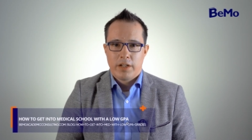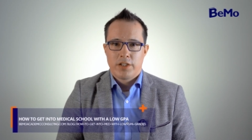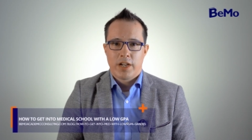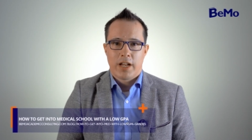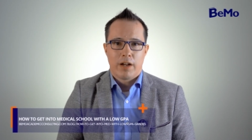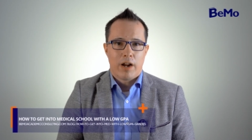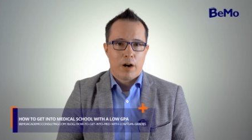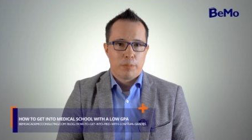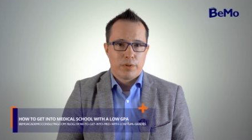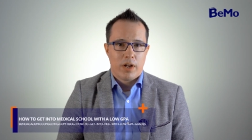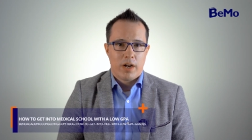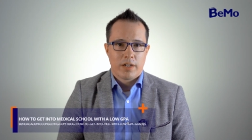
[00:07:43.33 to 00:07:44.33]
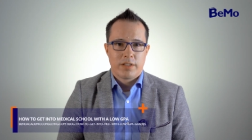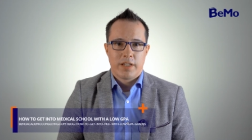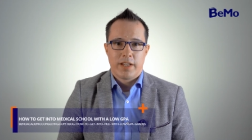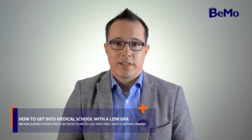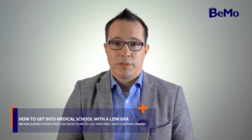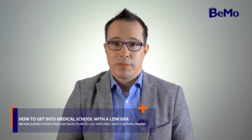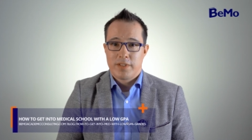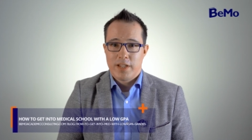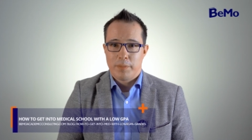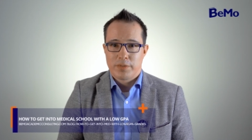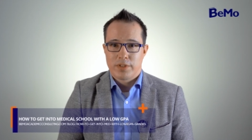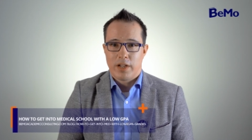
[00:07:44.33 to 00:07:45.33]
check out our blog to get some
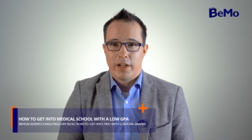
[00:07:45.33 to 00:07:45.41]
tips